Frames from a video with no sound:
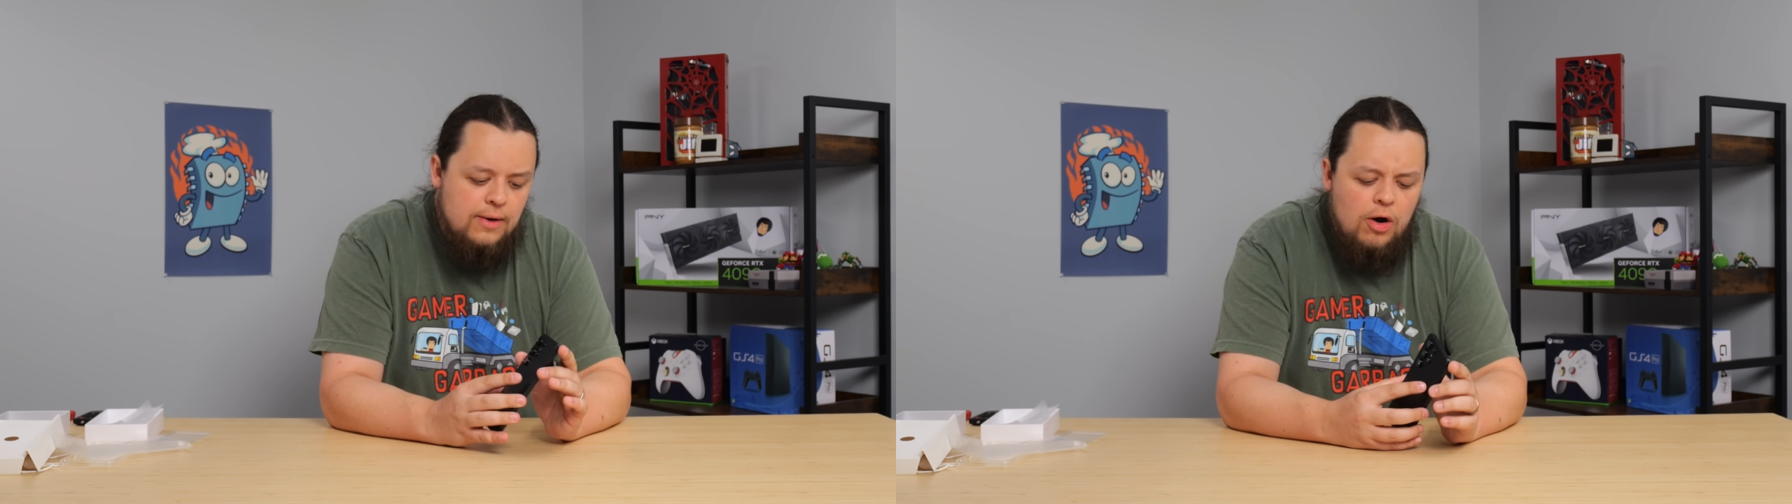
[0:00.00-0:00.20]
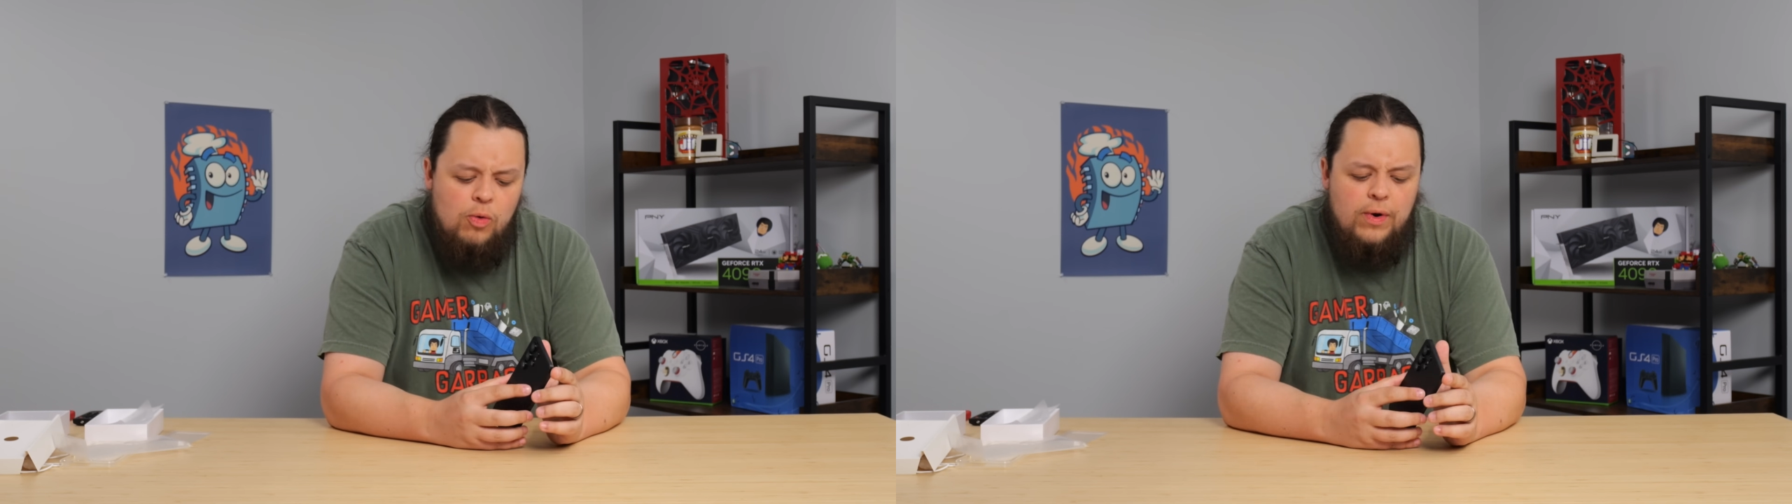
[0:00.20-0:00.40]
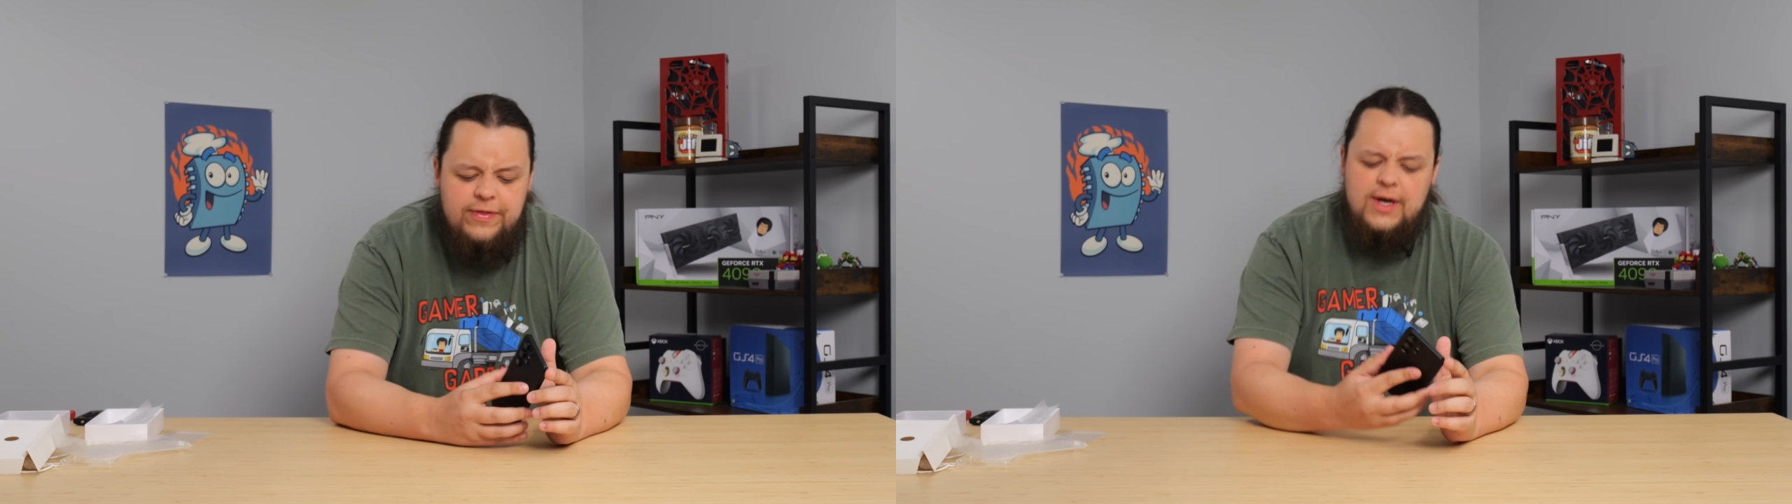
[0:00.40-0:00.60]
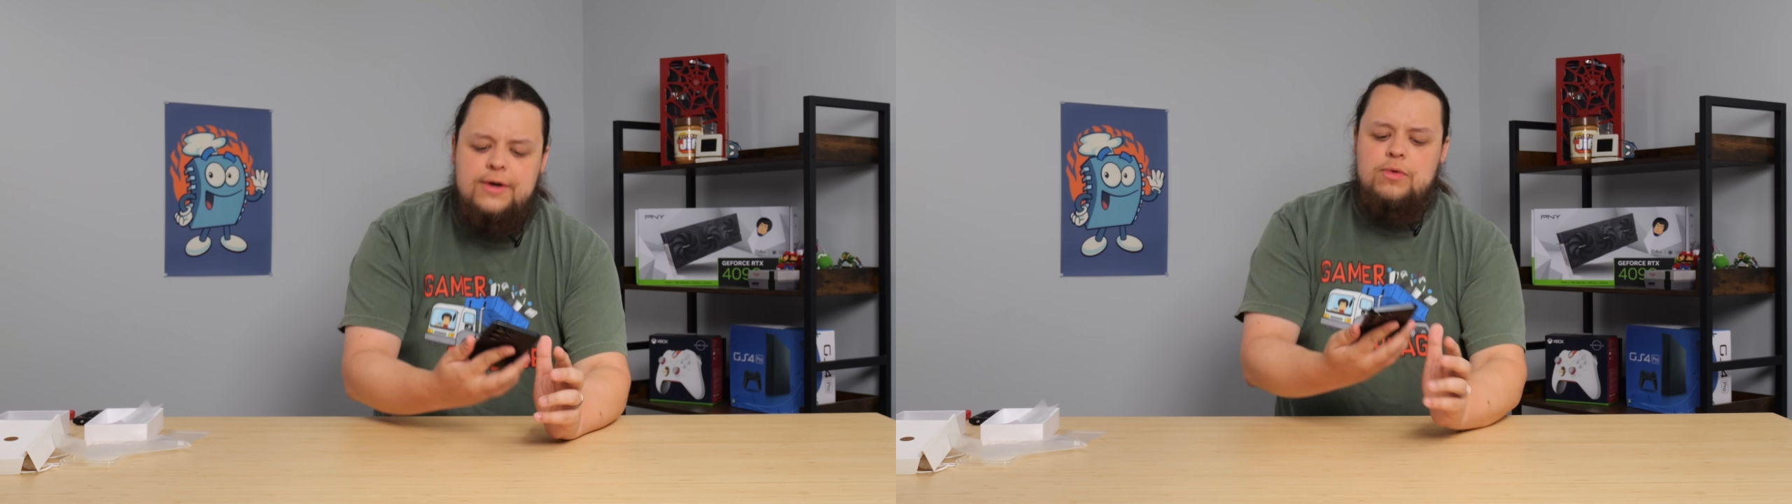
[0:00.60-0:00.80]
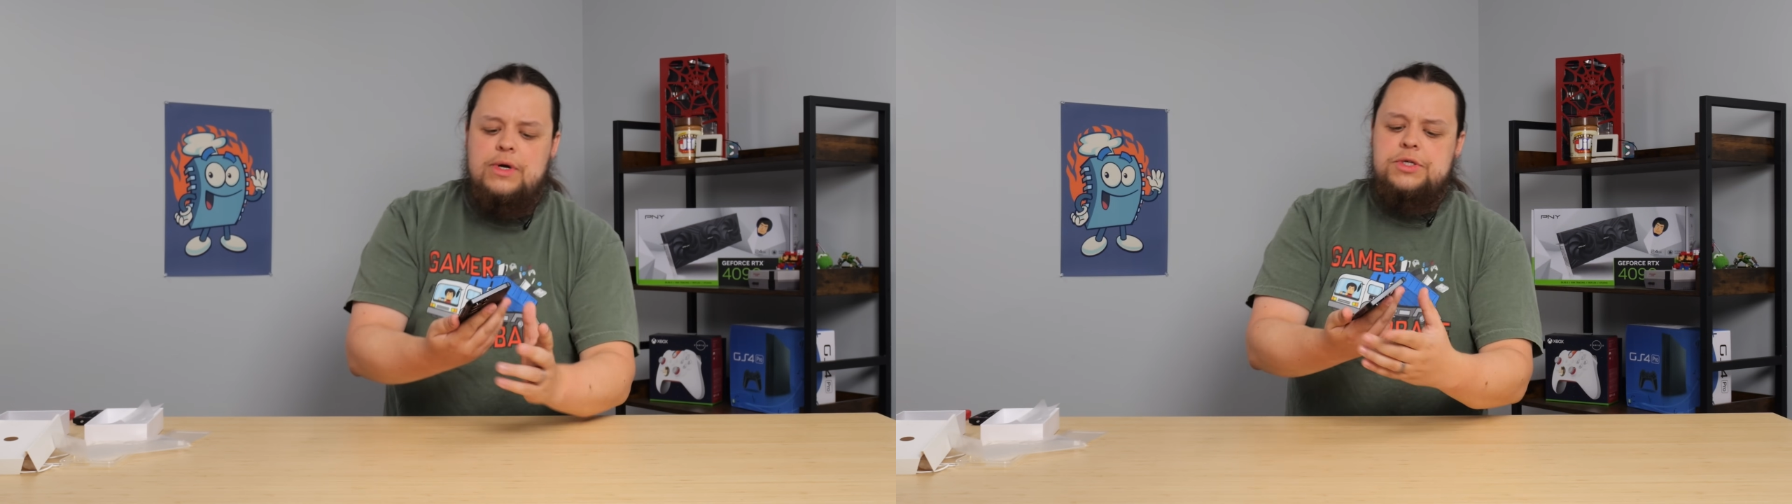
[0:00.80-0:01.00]
Oh, one thing I
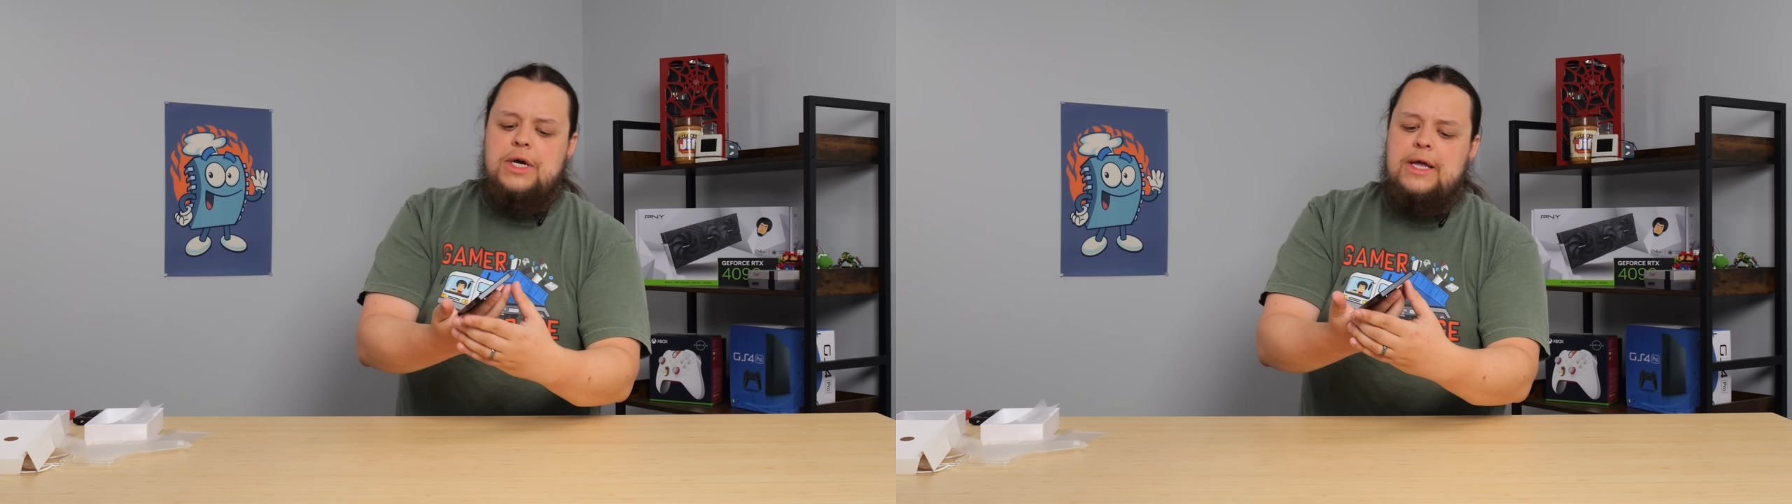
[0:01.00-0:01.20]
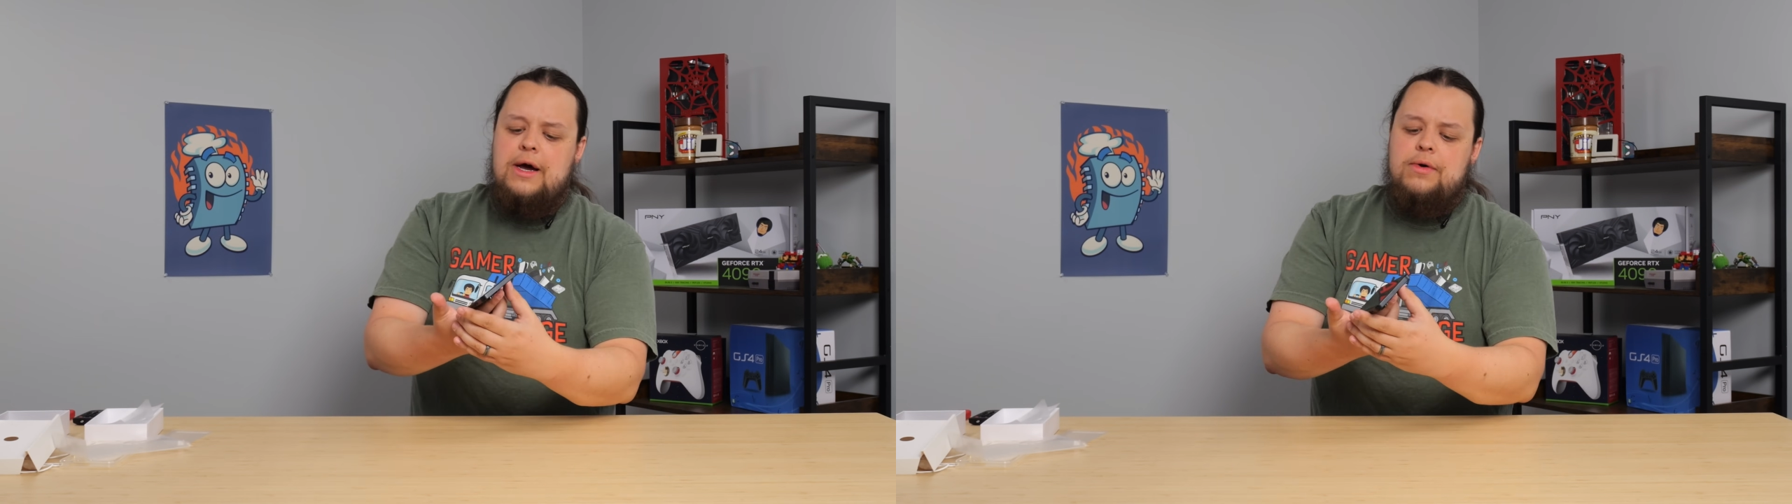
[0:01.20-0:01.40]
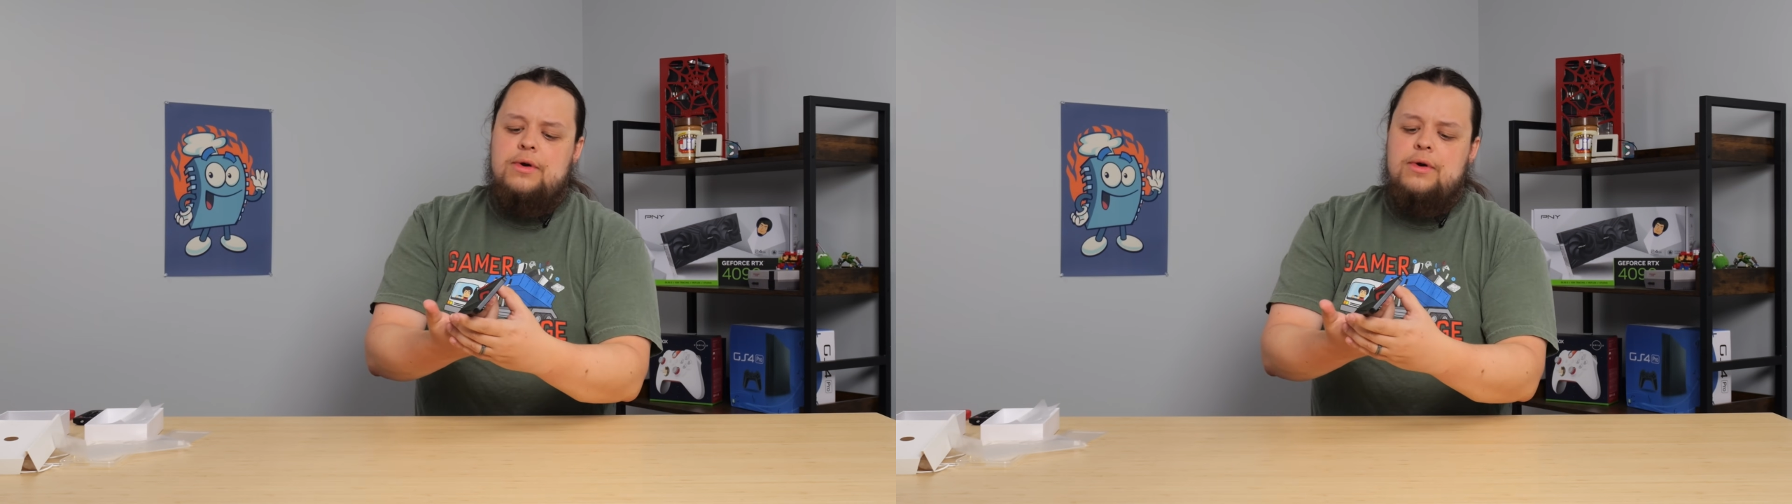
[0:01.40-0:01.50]
do want to check out,